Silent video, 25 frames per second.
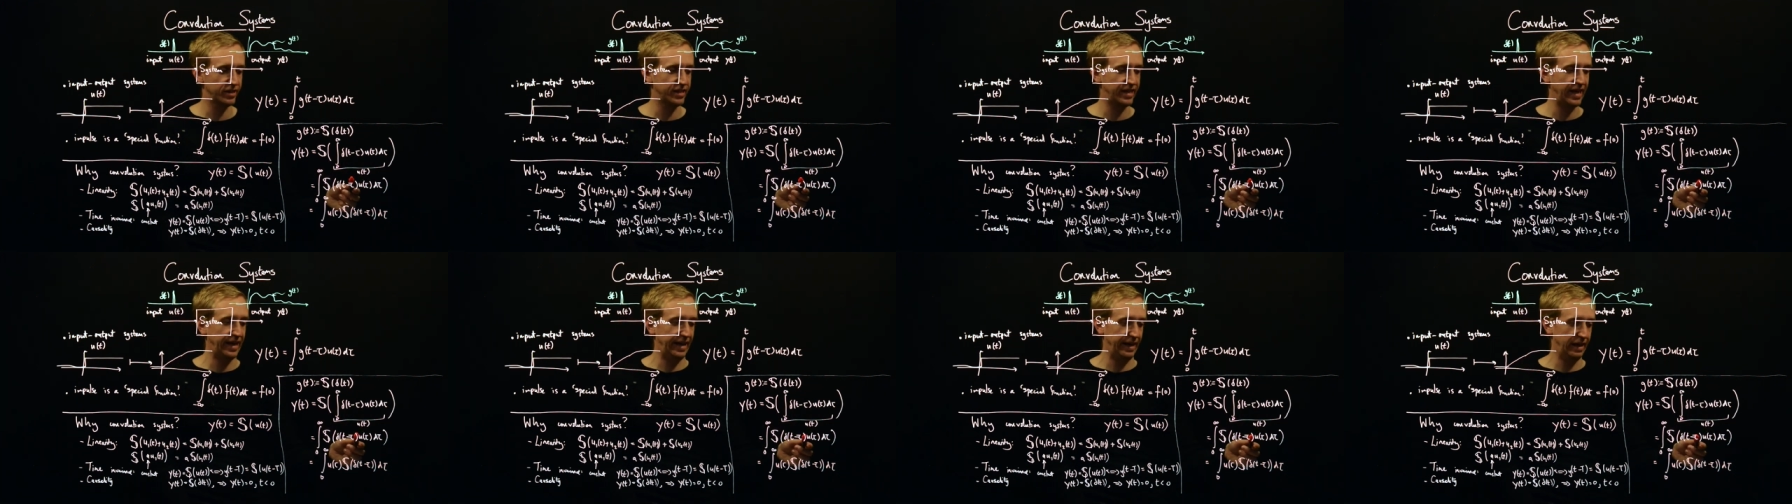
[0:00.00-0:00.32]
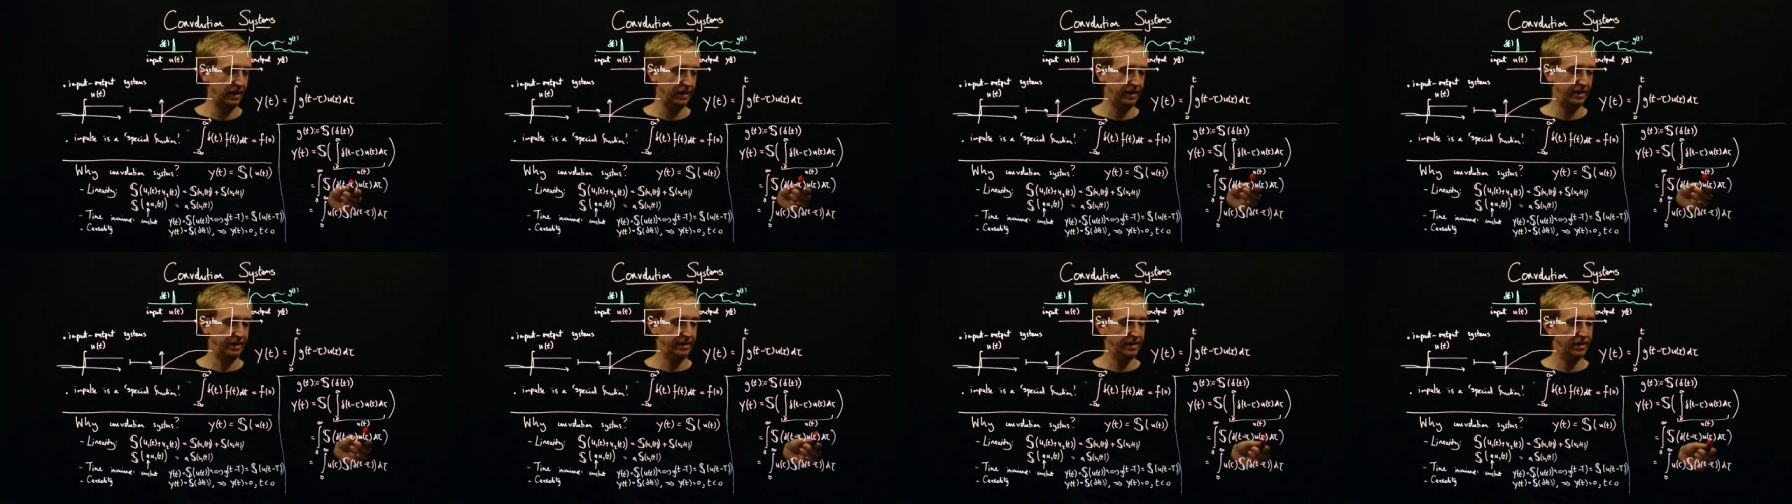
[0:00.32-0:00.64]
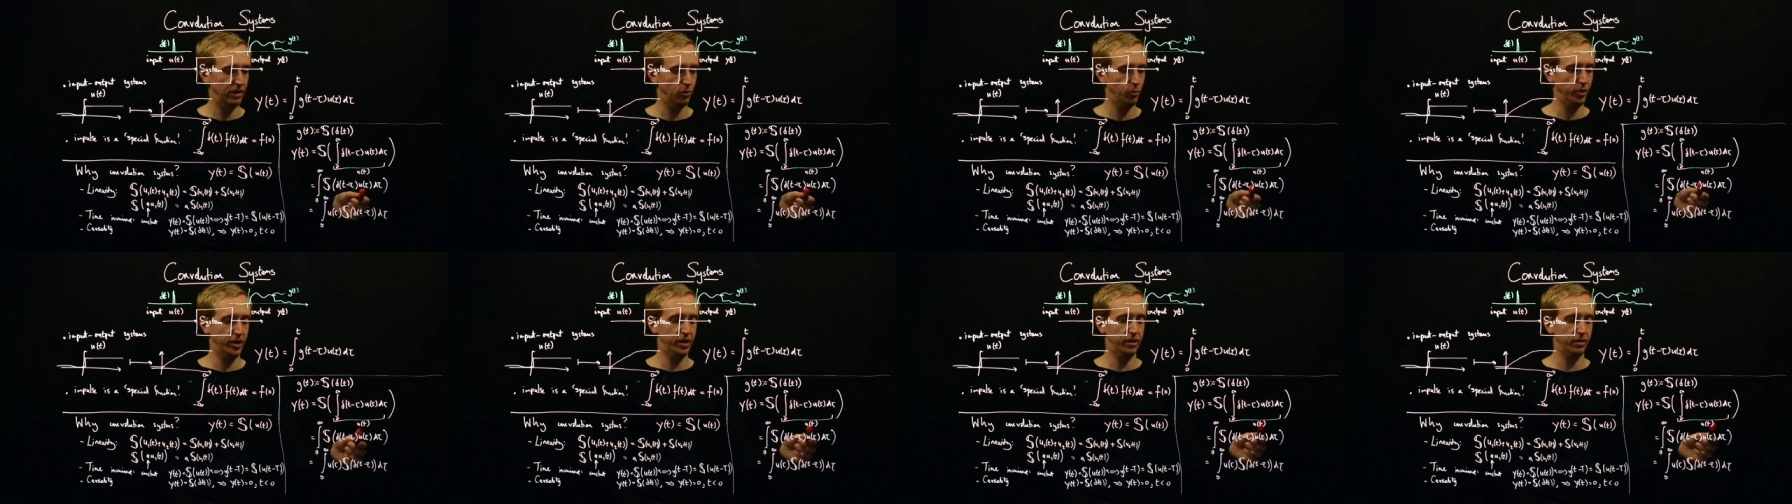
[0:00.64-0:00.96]
scalar
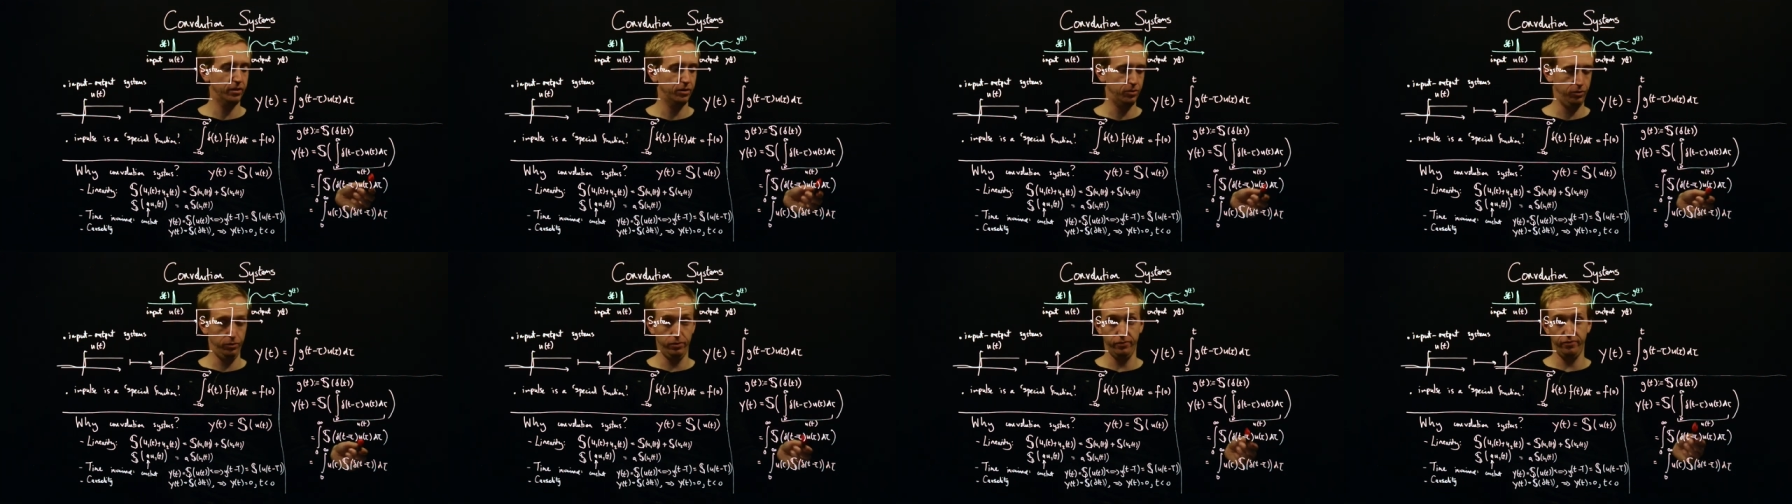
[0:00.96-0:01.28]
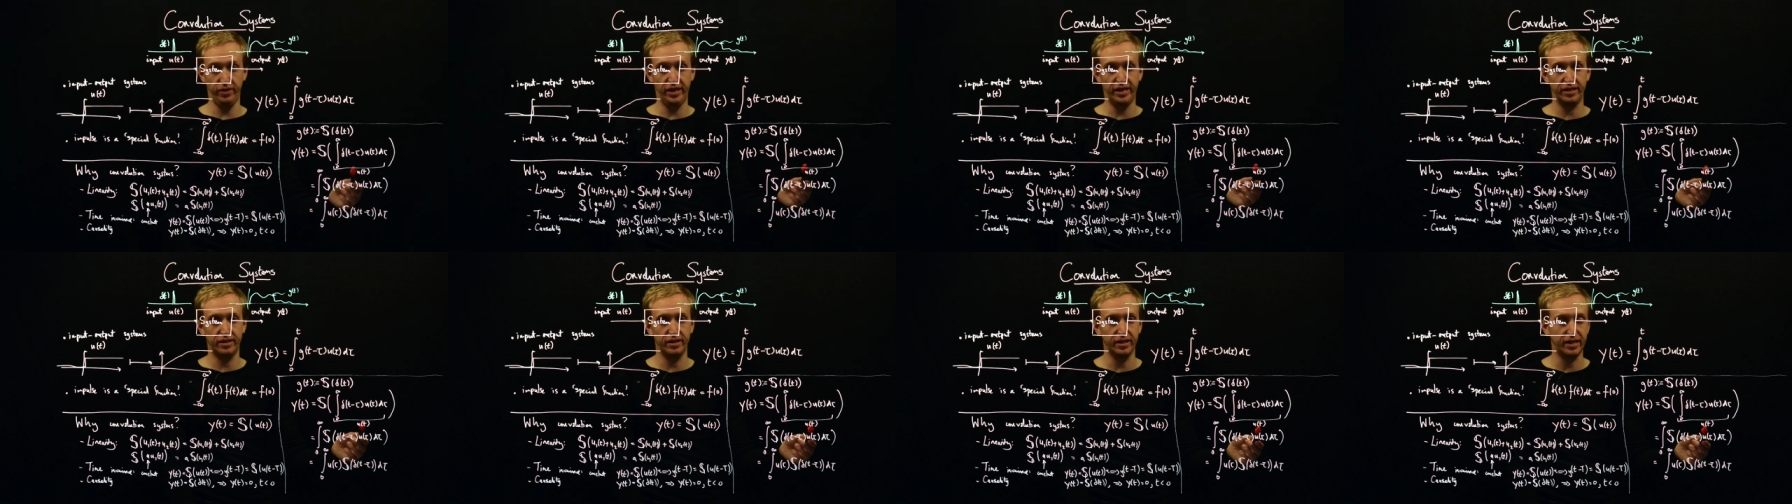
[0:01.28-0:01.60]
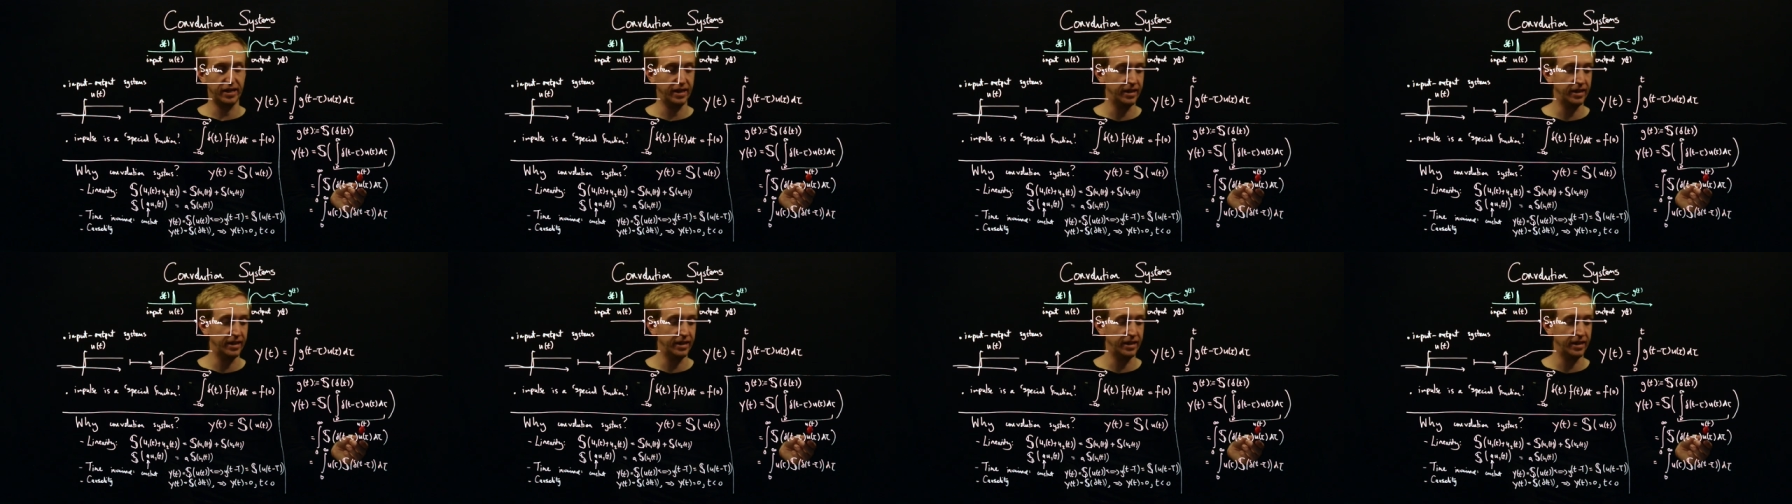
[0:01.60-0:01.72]
here, we can do vector